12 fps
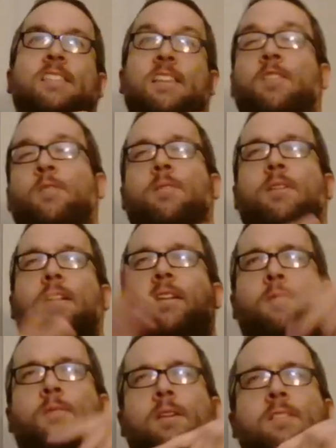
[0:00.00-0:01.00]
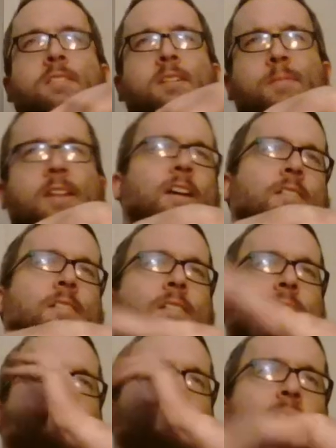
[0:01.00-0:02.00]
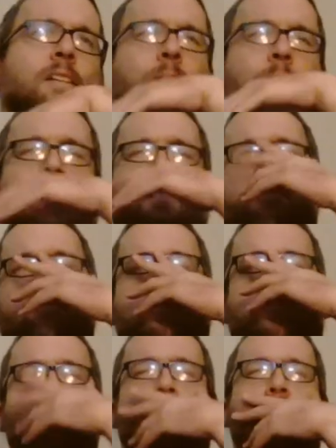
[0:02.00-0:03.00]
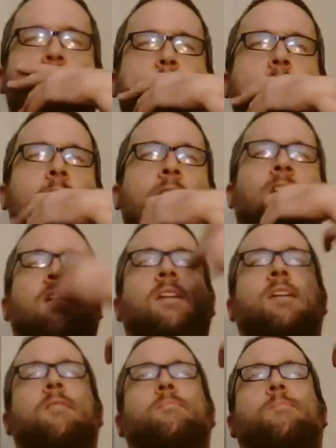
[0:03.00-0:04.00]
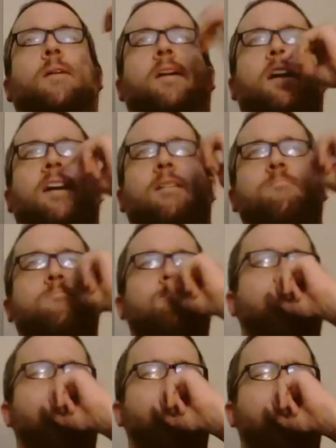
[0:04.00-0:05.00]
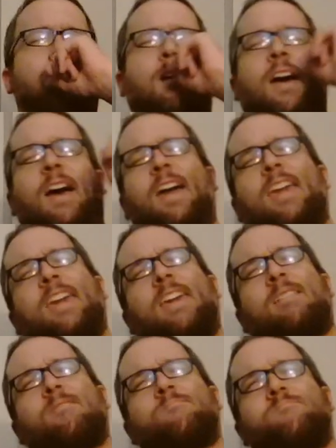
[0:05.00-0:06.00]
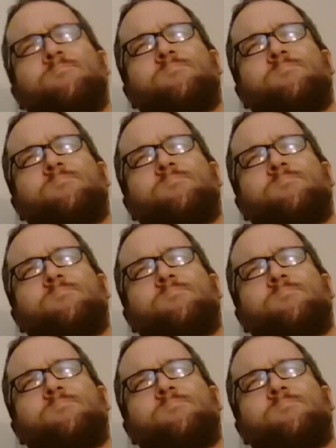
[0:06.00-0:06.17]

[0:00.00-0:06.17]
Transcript: this in Luca. Luca is coming out in a month or so too. But uh, I